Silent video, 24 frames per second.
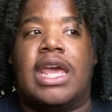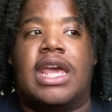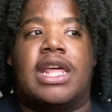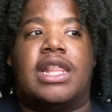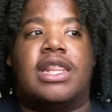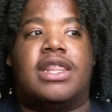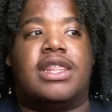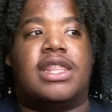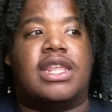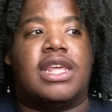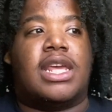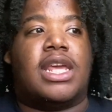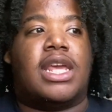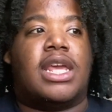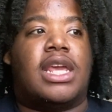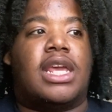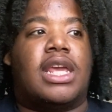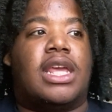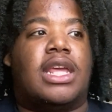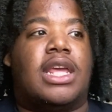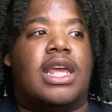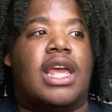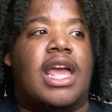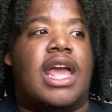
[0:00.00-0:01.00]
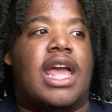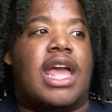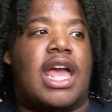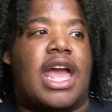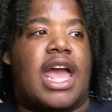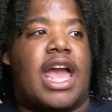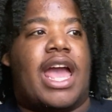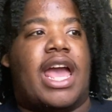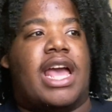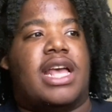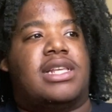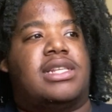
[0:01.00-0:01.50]
the
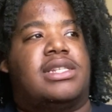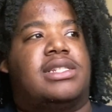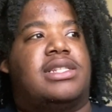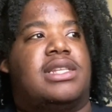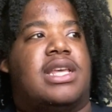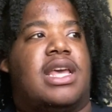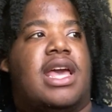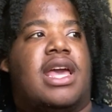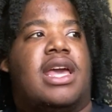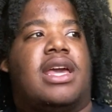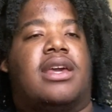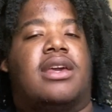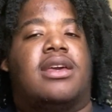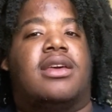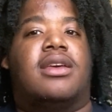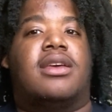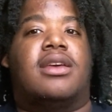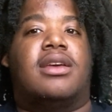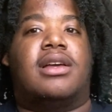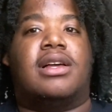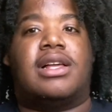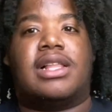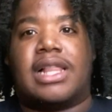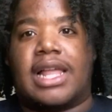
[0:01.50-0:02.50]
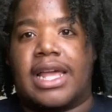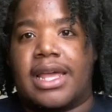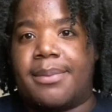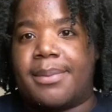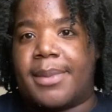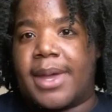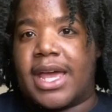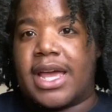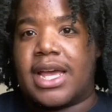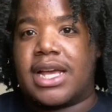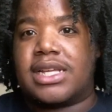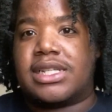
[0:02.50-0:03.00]
Aztec clay
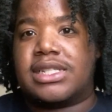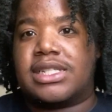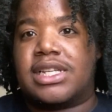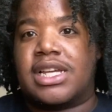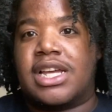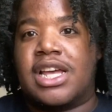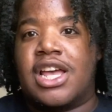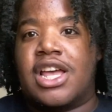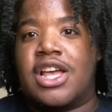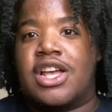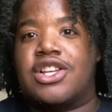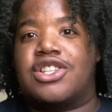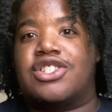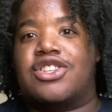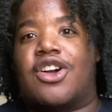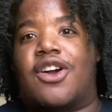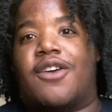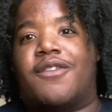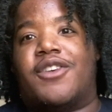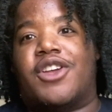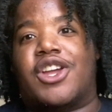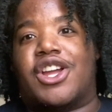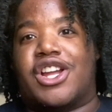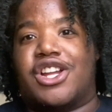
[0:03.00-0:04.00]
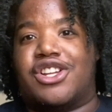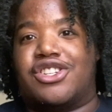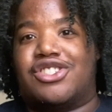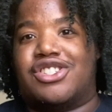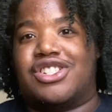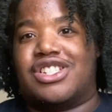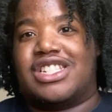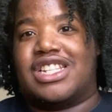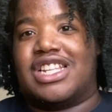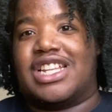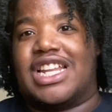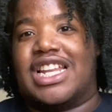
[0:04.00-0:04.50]
mask. So if you're
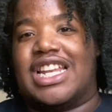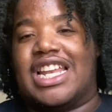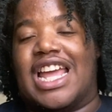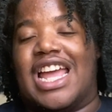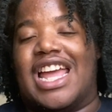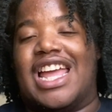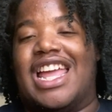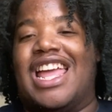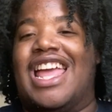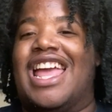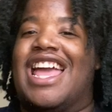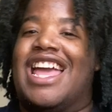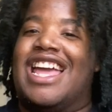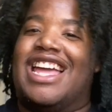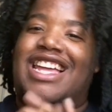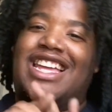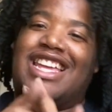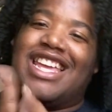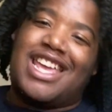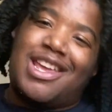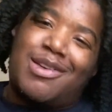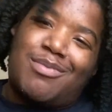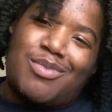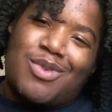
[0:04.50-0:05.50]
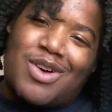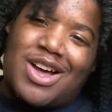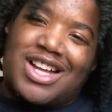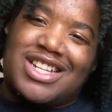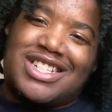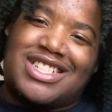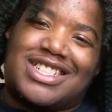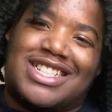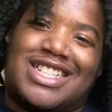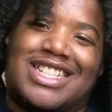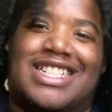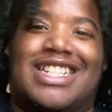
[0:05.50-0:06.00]
interested in that, keep
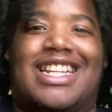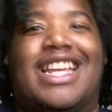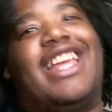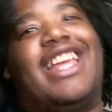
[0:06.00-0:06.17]
watching.